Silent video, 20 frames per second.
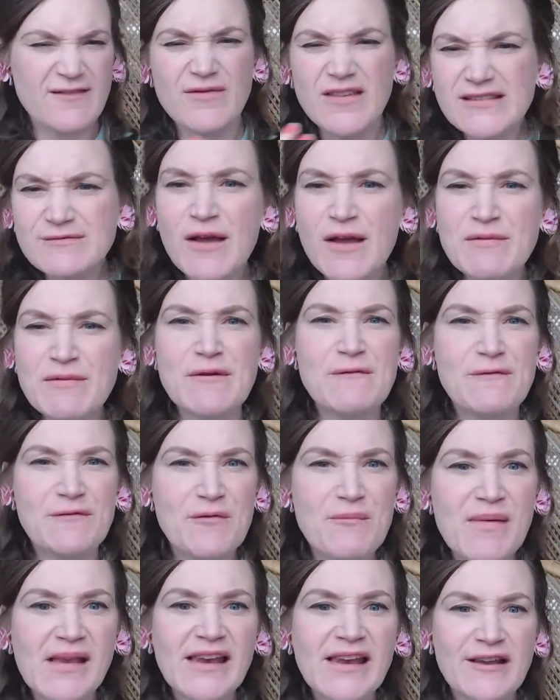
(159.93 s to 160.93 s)
This might be
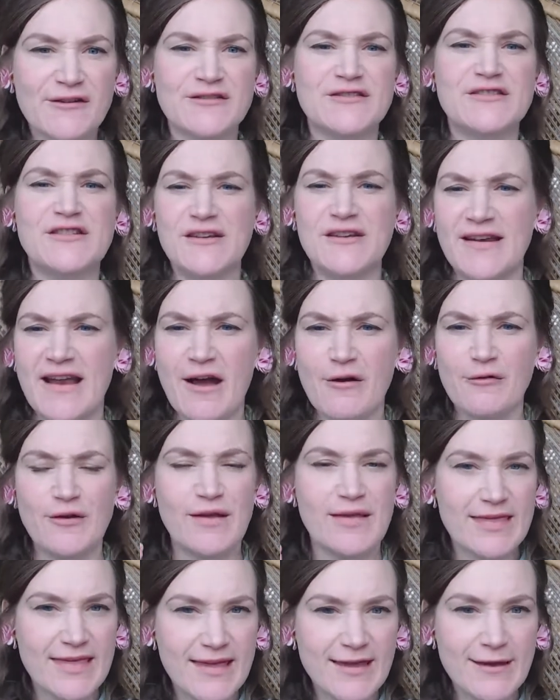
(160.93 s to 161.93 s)
familiar to you now when you
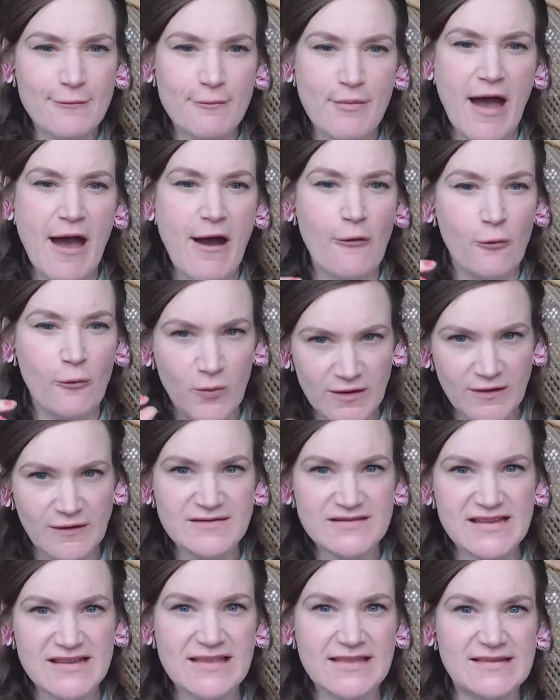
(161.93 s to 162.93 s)
think about when you've
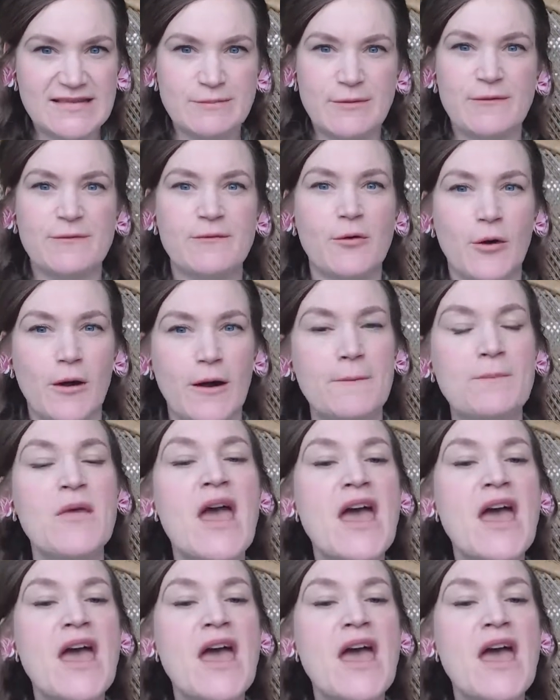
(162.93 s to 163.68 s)
seen these before.